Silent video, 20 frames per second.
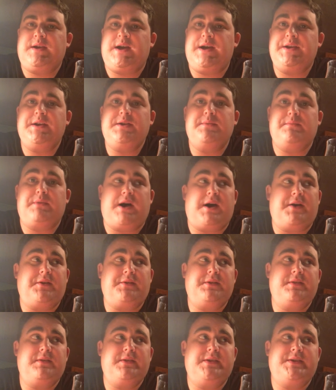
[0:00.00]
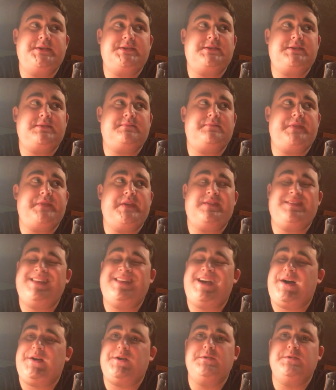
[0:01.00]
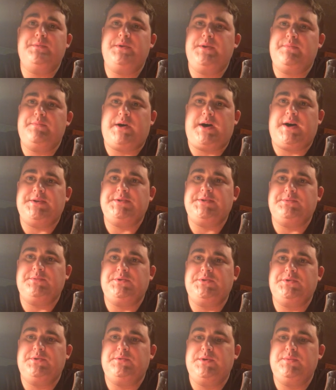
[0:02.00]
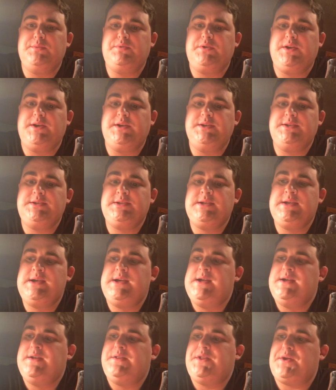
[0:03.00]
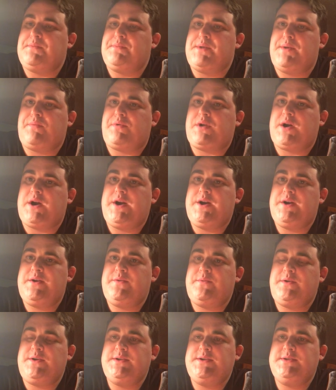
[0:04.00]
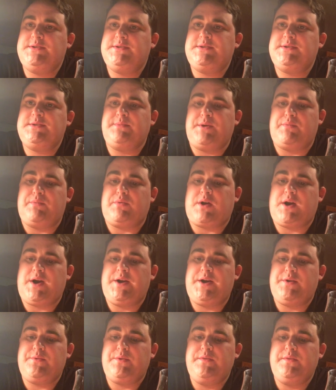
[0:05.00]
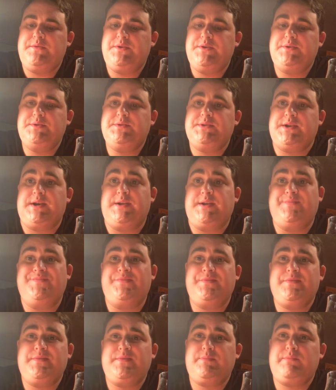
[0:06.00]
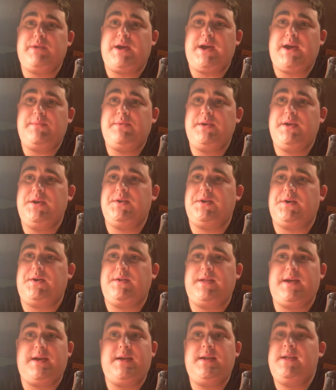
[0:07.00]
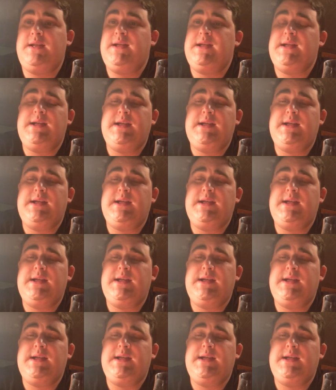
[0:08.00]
I need a bottle of this. It's not going to be impossible to replace. Like my prior reviews on Pappy and all that,